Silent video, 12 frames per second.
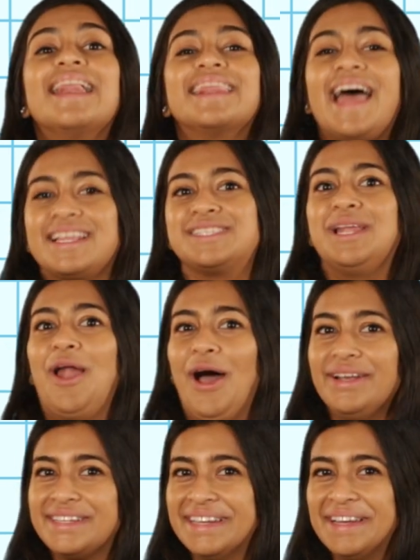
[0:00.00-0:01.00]
that's a
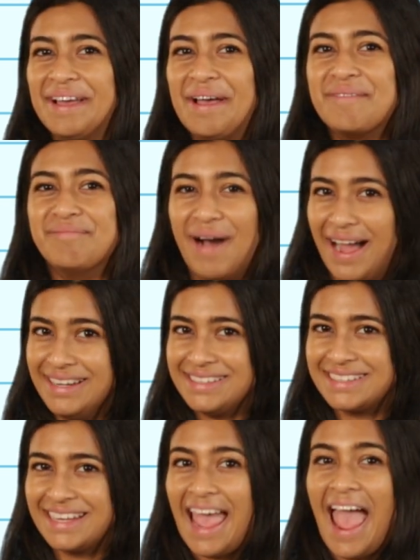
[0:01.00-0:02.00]
lot,
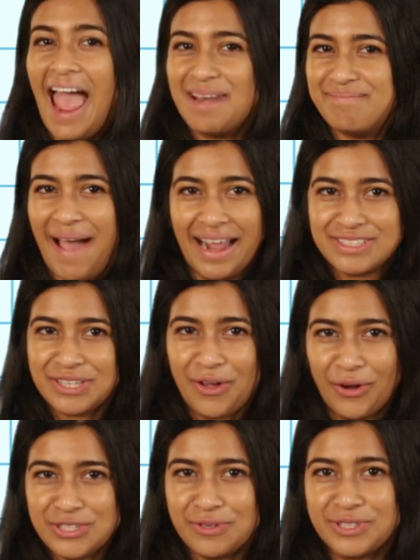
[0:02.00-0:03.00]
but head back to
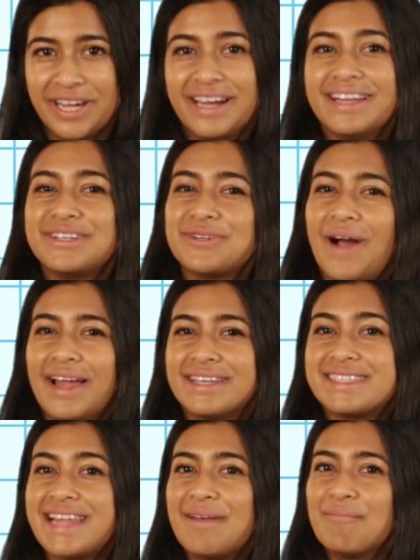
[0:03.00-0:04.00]
your tutor to
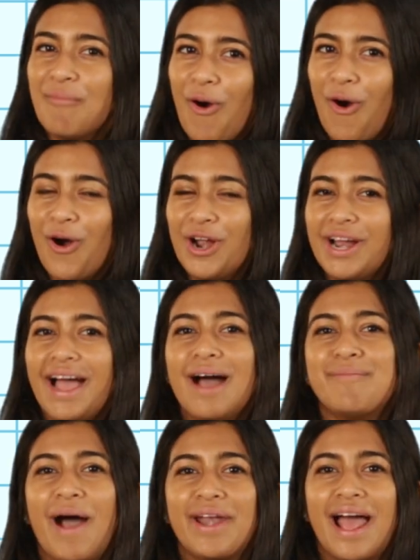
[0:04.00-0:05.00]
understand more
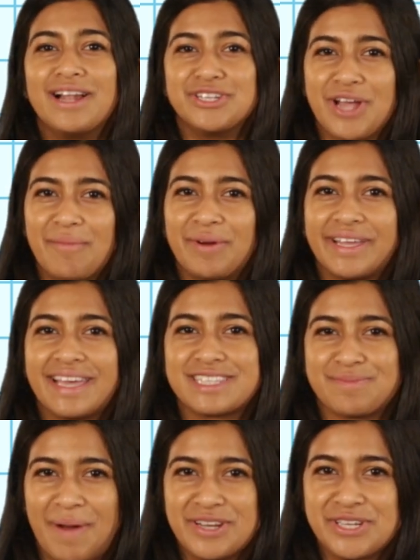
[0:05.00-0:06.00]
about algebraic
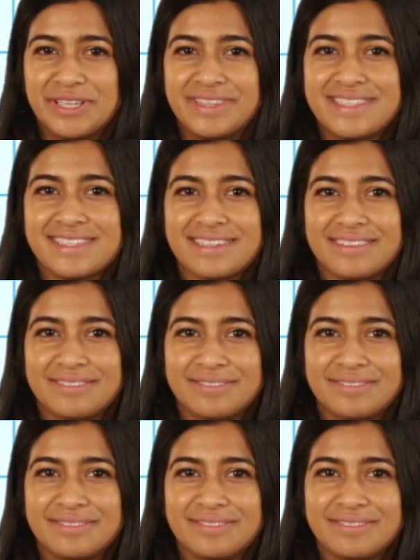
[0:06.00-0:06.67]
expressions.